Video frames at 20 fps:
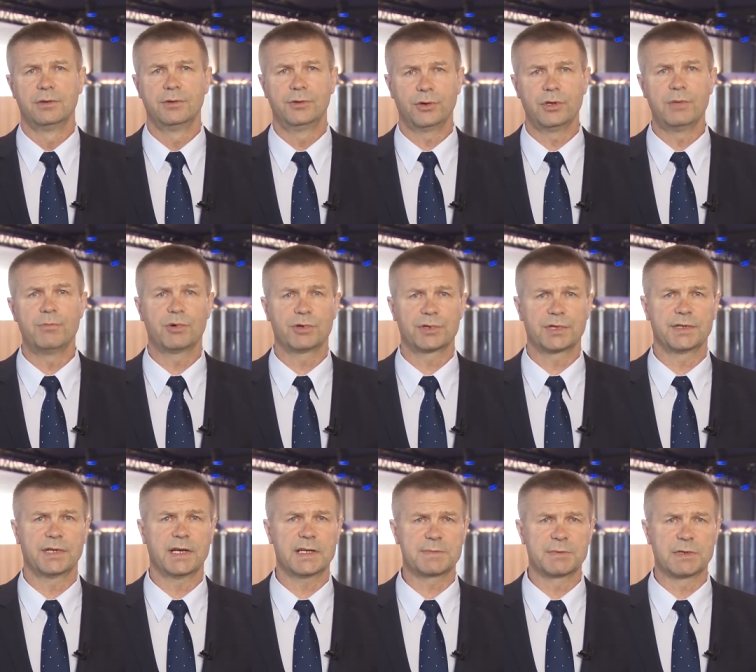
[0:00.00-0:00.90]
Two
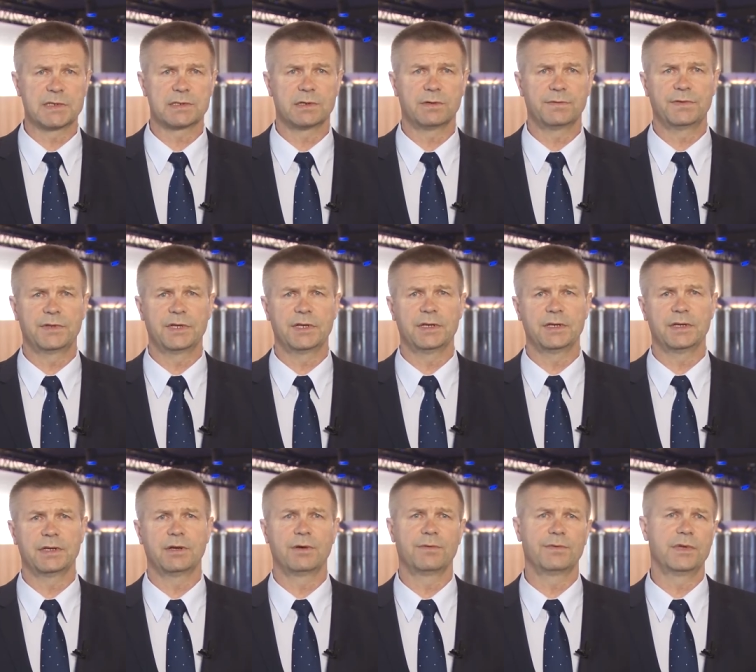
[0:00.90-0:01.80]
important aspects of
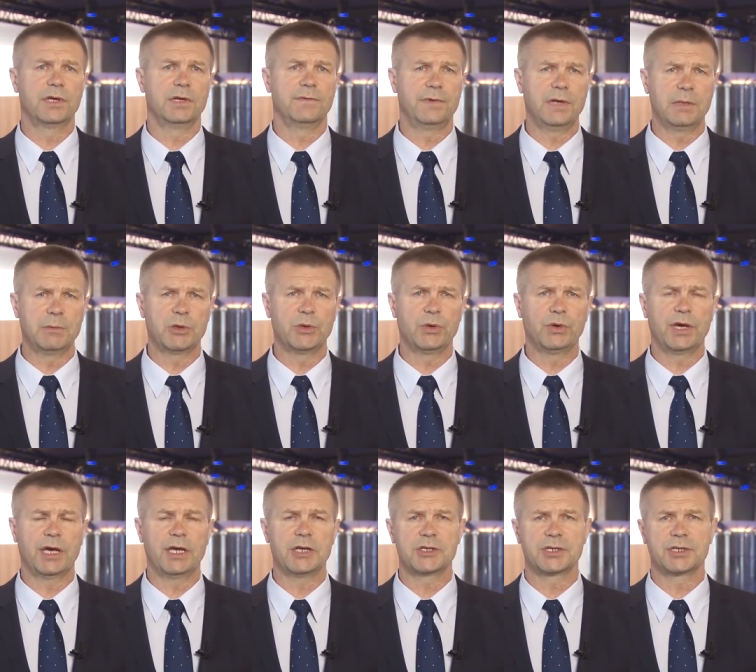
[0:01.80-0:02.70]
the, of the film
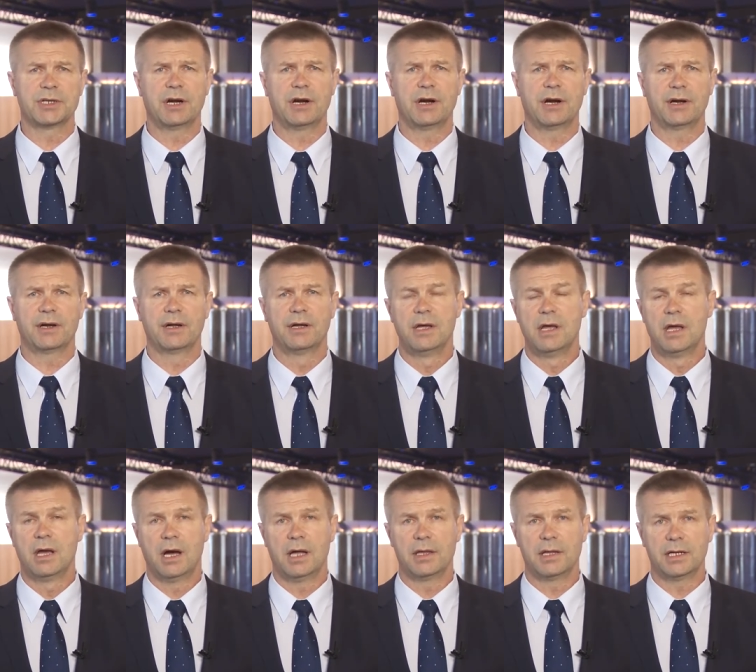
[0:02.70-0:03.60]
education are
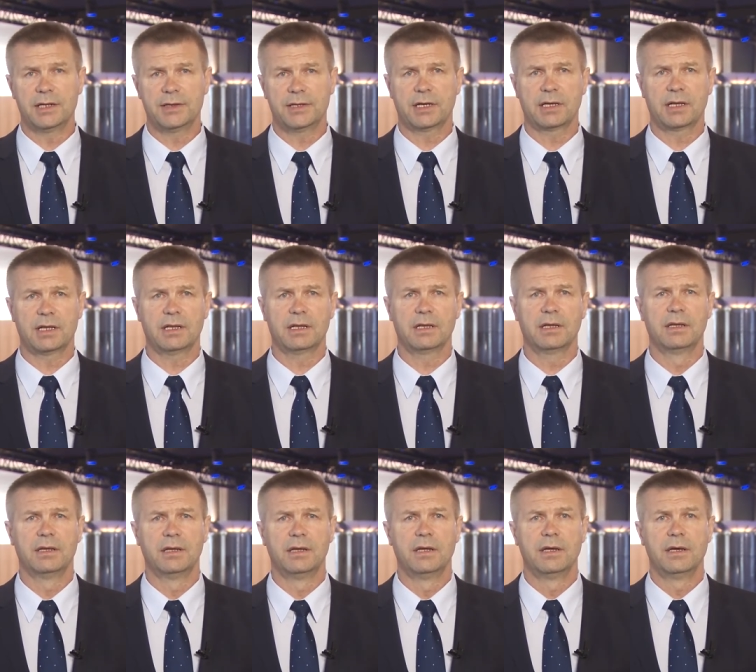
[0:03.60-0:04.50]
analytical,
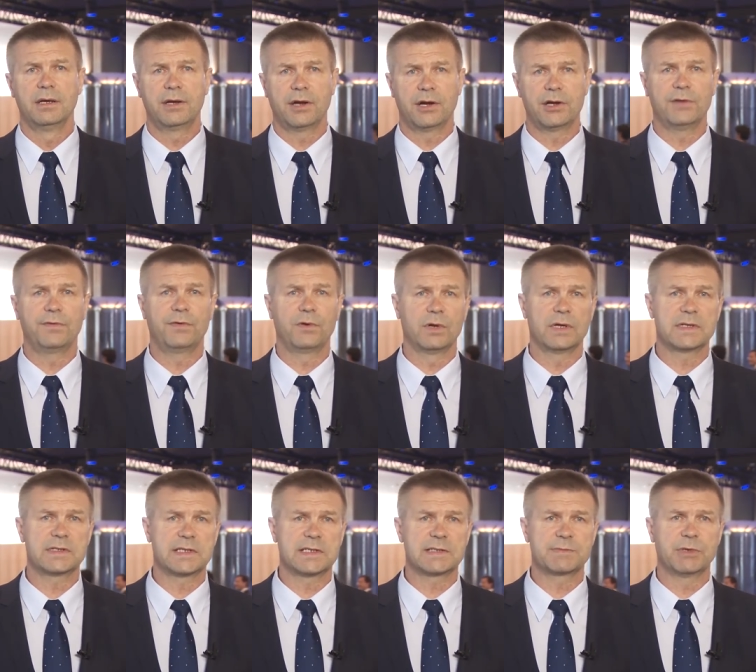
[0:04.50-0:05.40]
careful
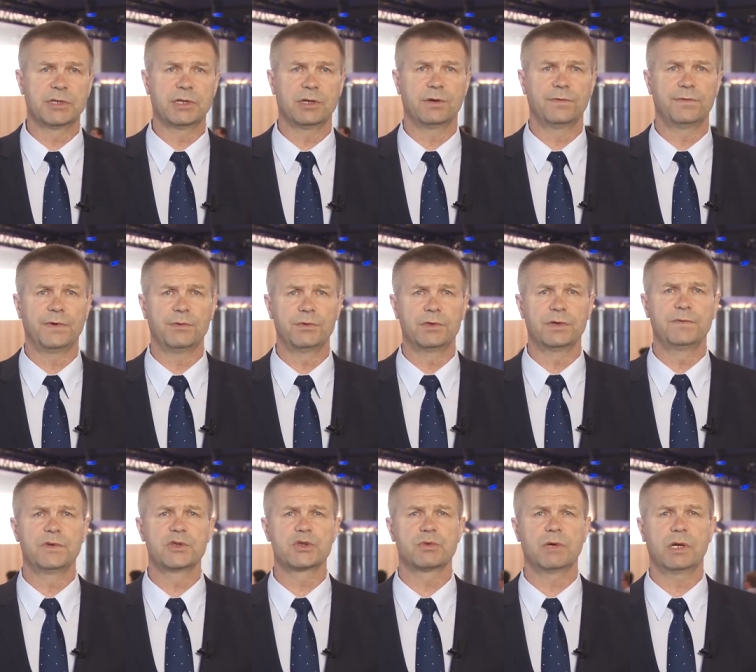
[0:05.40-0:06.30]
assessment of
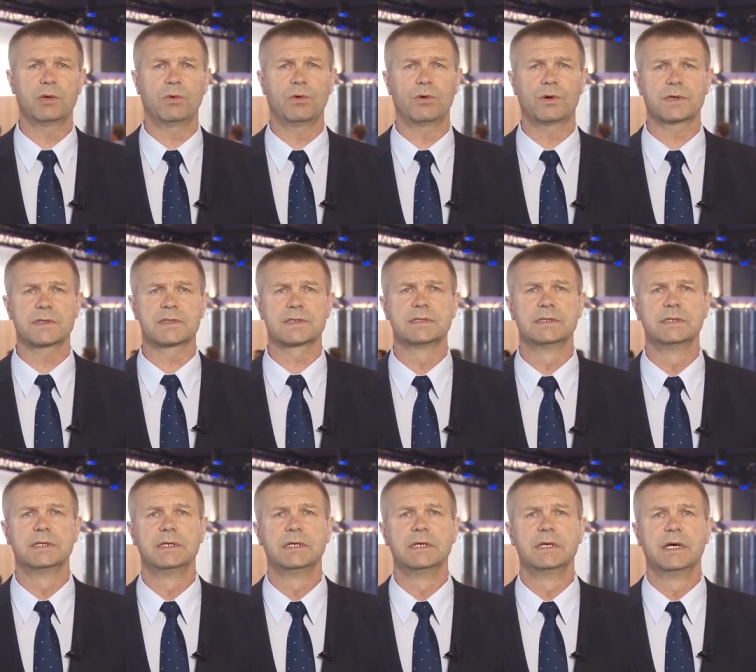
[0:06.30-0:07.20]
audiovisual works,
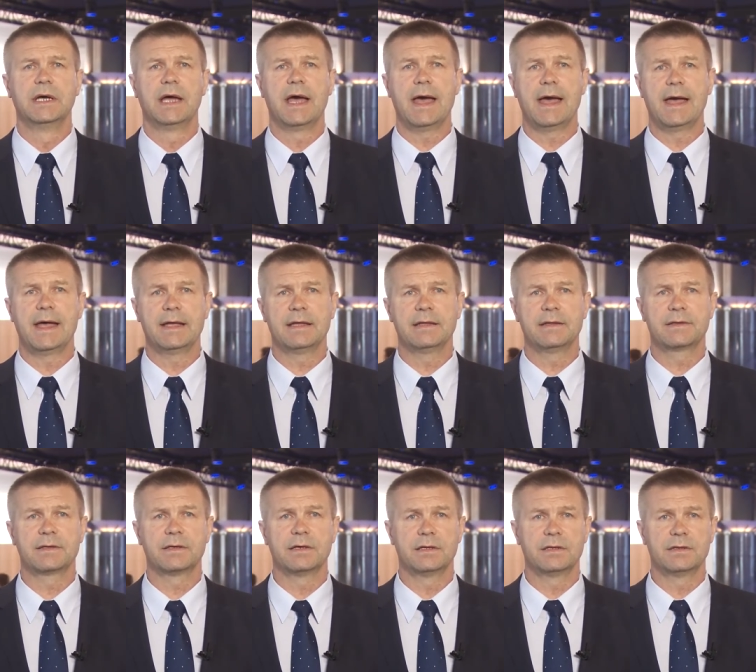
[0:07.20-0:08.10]

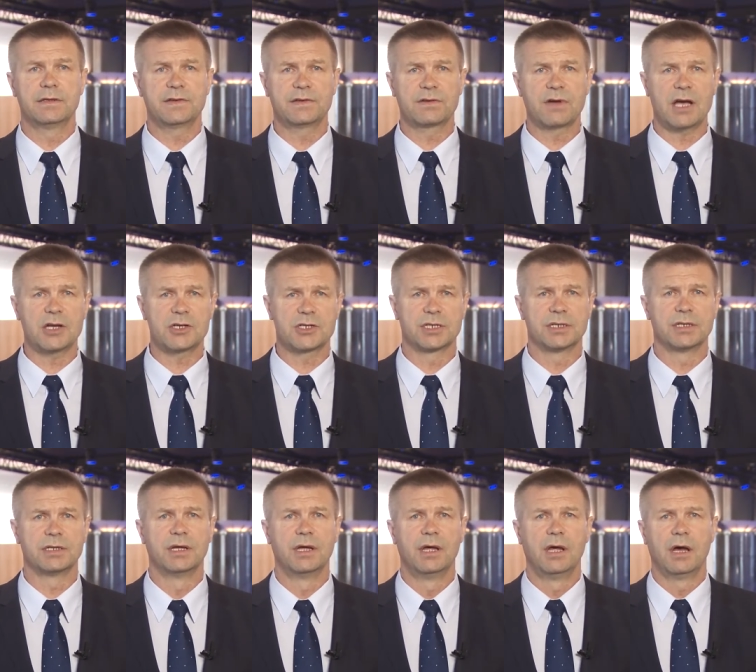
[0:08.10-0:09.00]
and
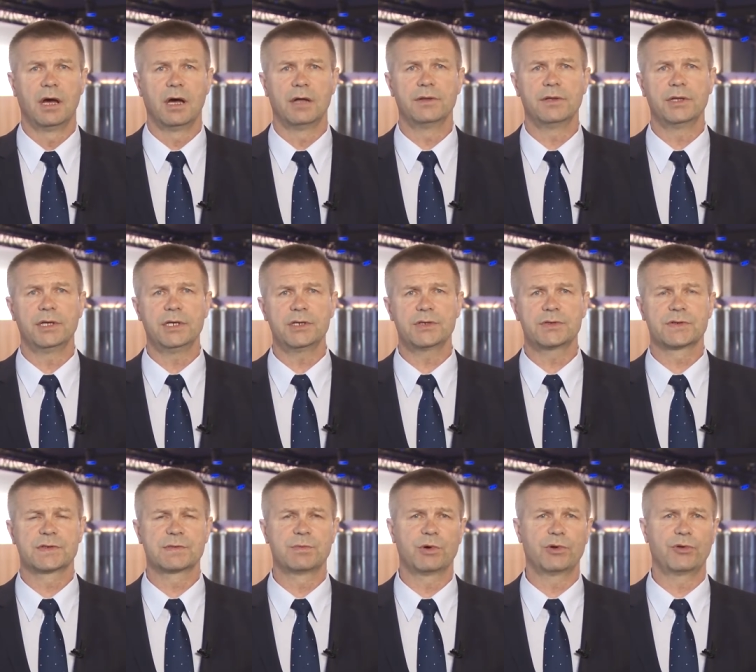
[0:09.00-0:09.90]
discussion on the
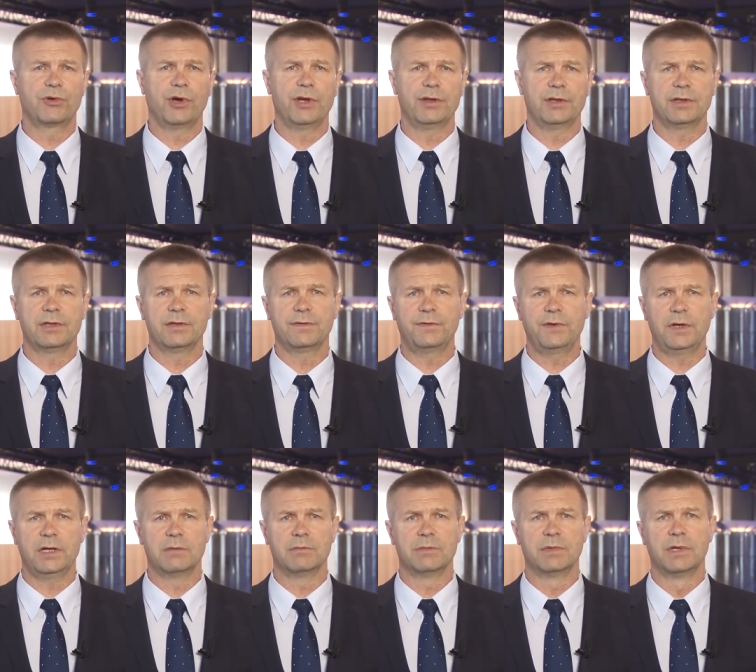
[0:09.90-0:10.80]
issues portrayed in the
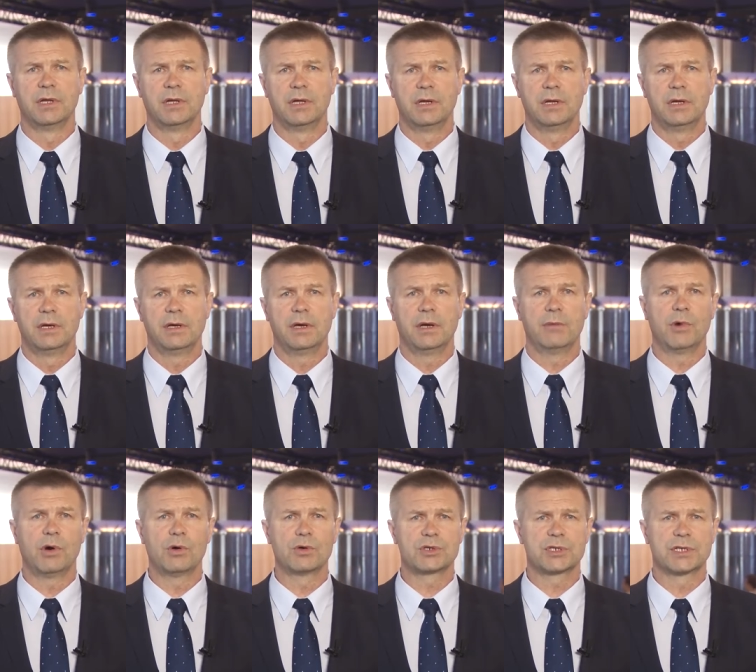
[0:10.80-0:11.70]
film,
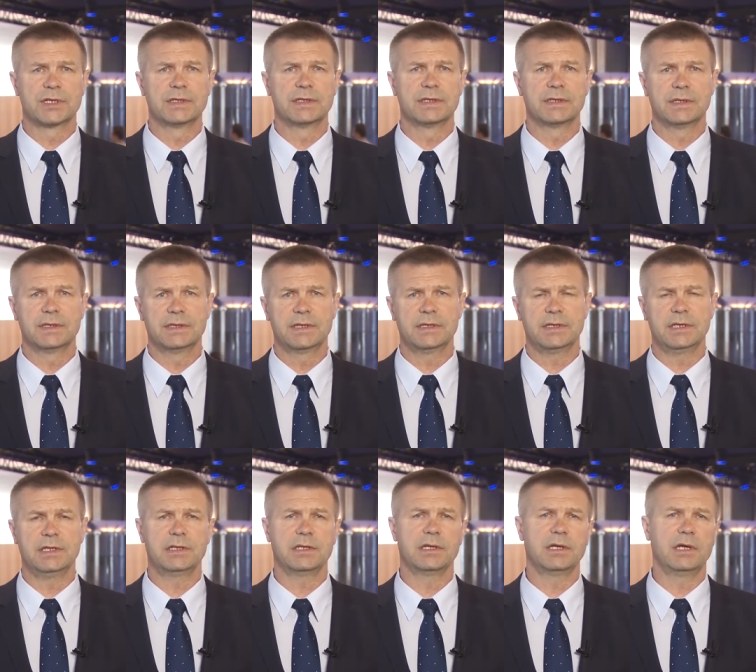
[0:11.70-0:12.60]
emotion that
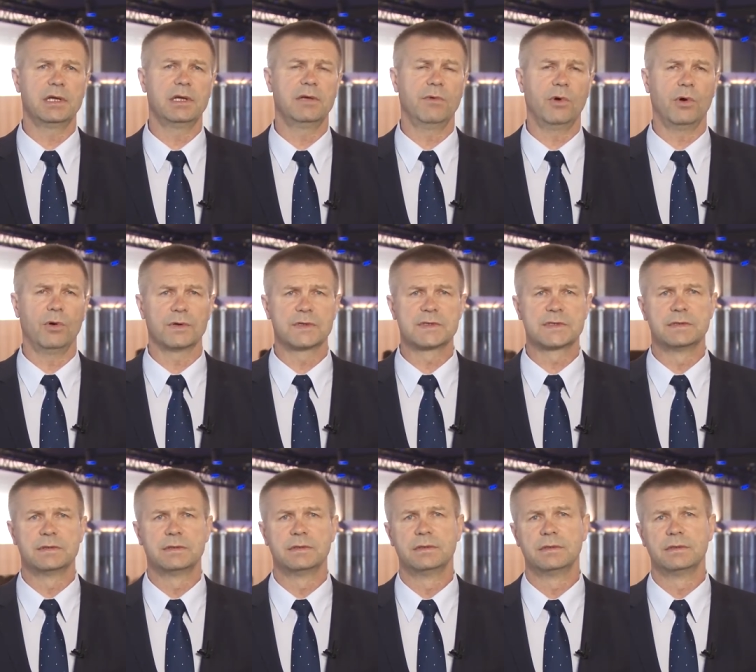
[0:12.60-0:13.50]
it evokes.